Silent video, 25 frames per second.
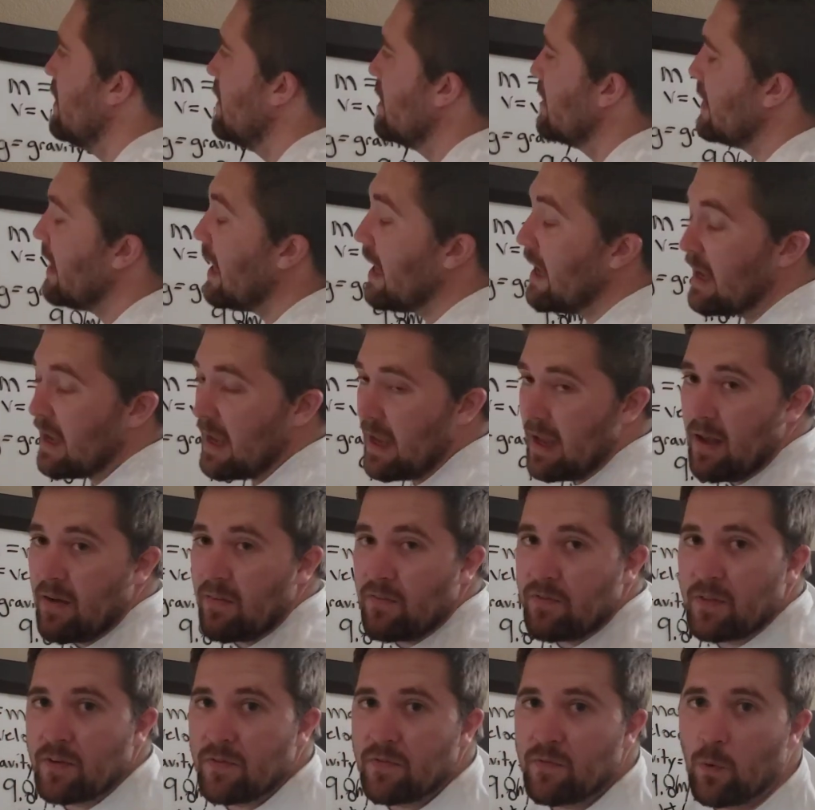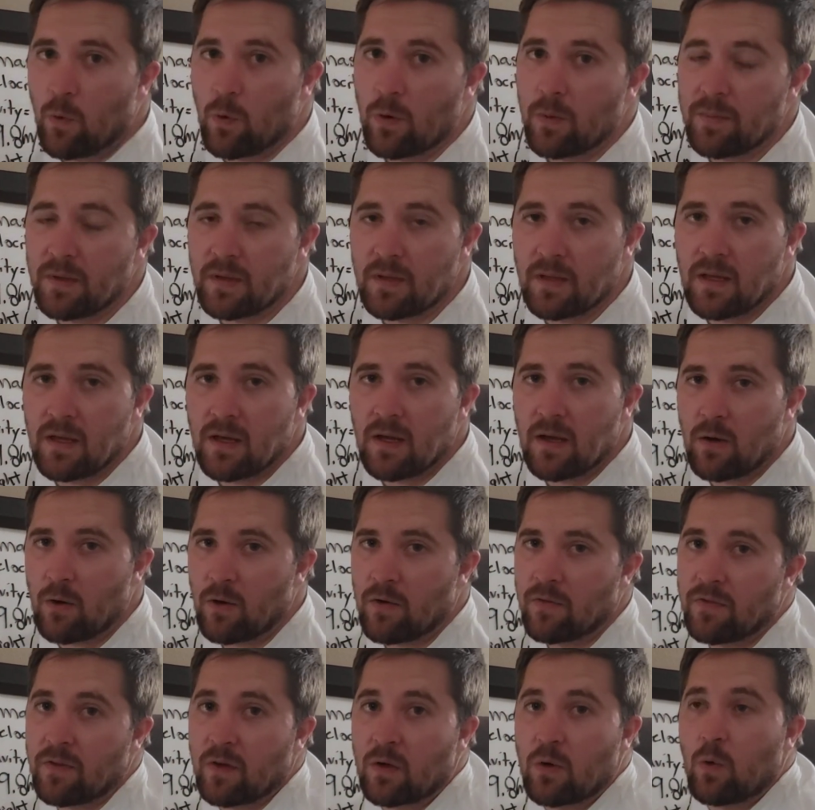Okay, if the formula, or
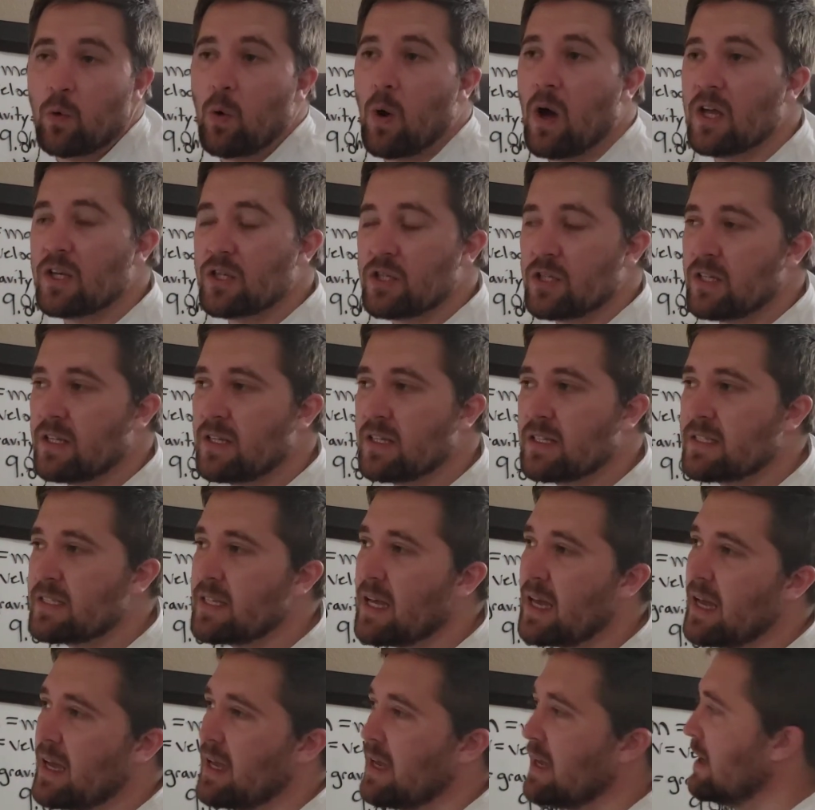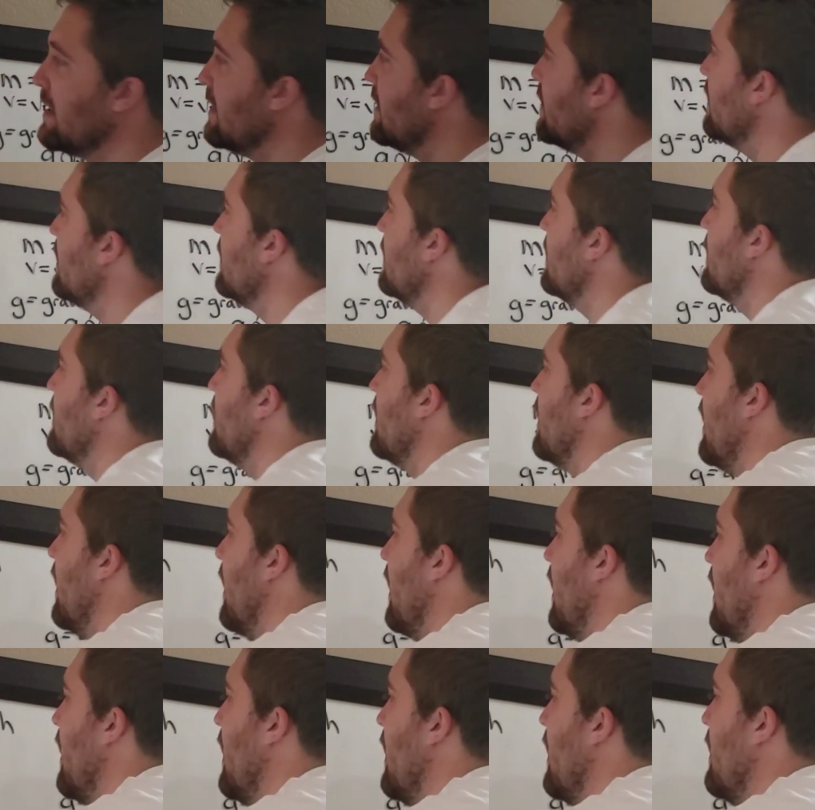if the question is saying
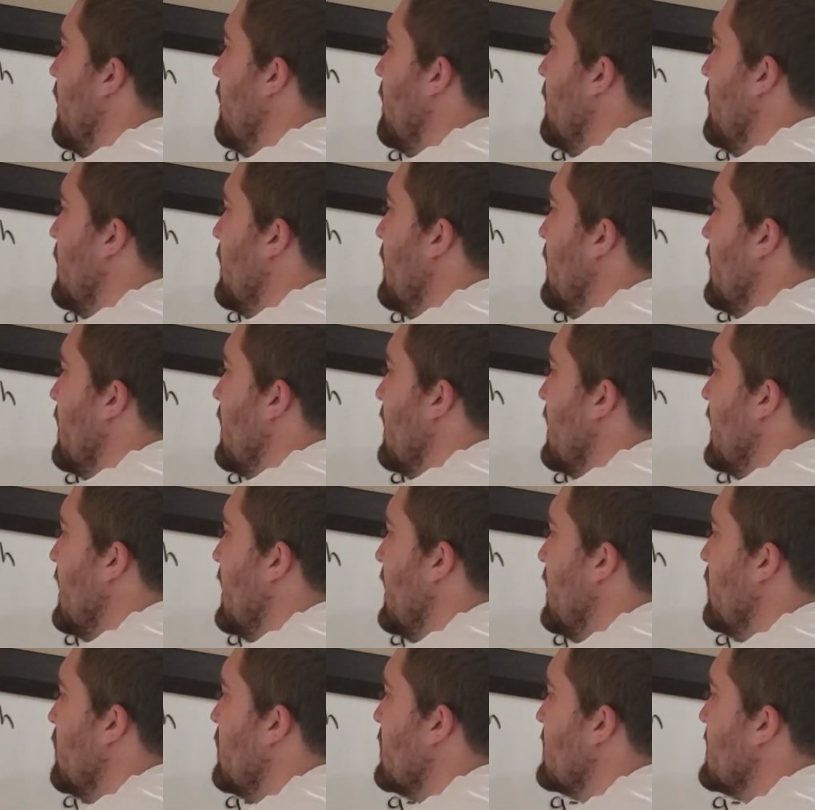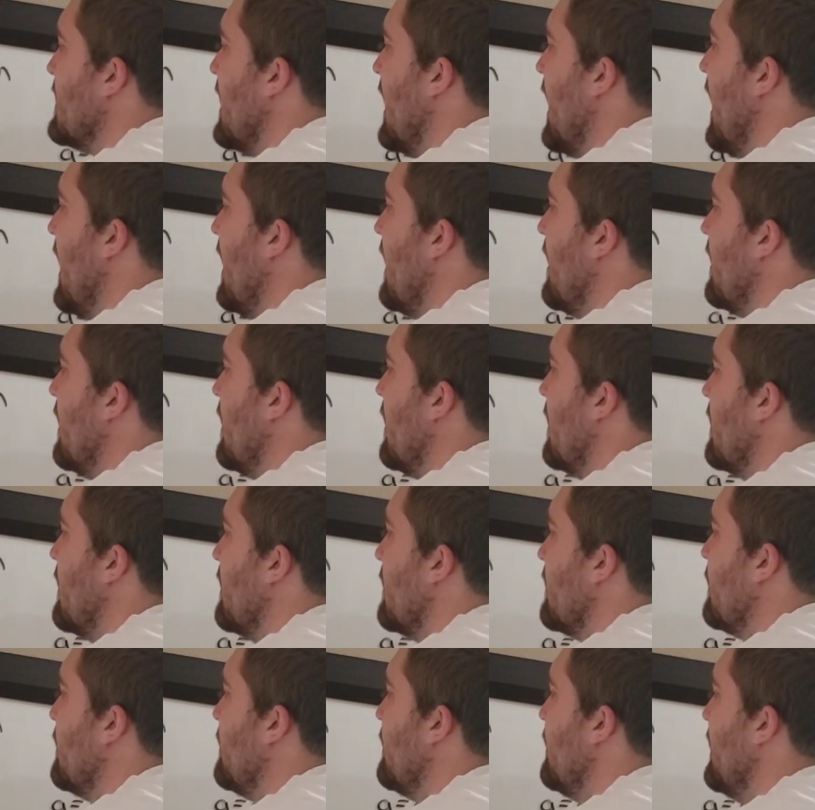he was at
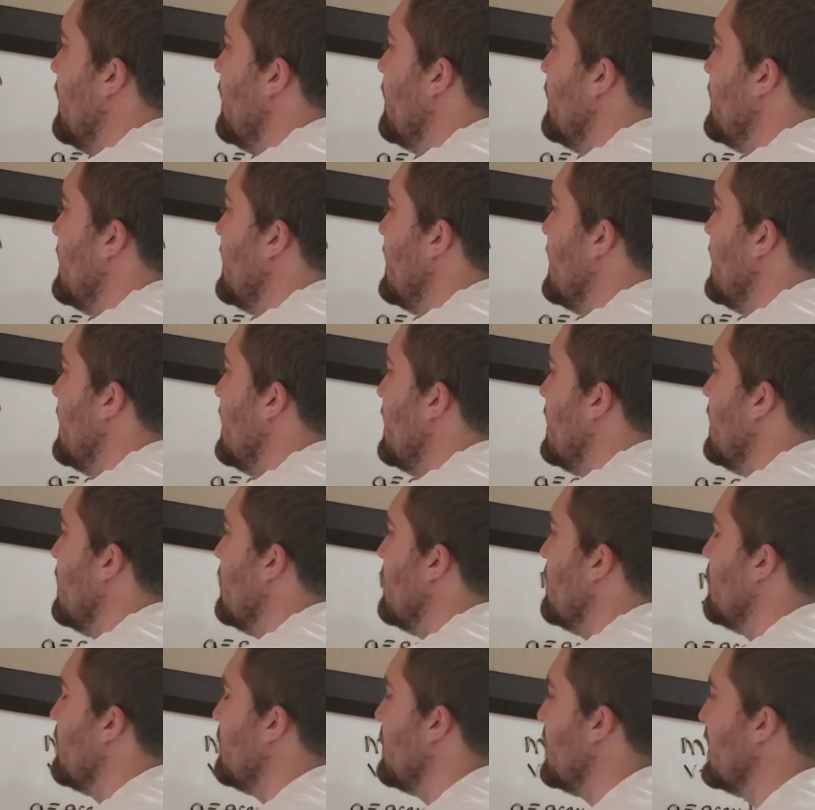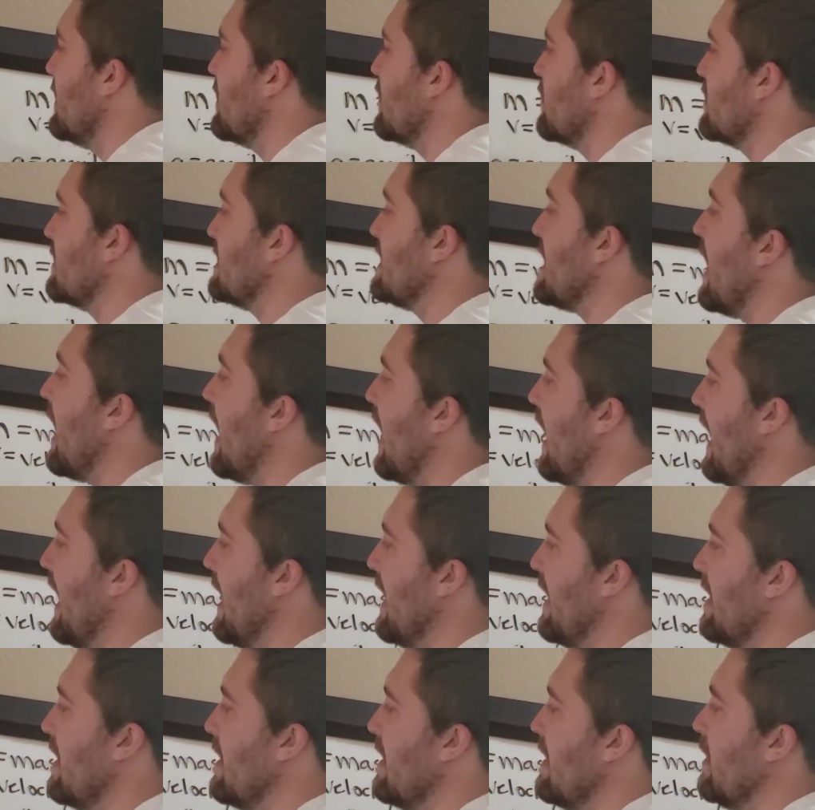50 meters
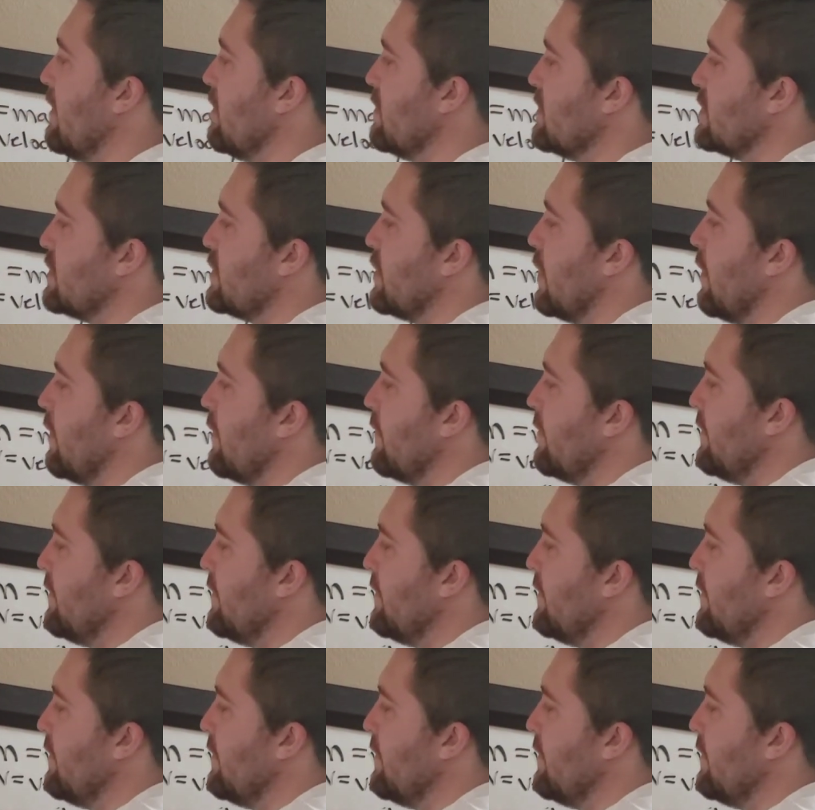high, it'll show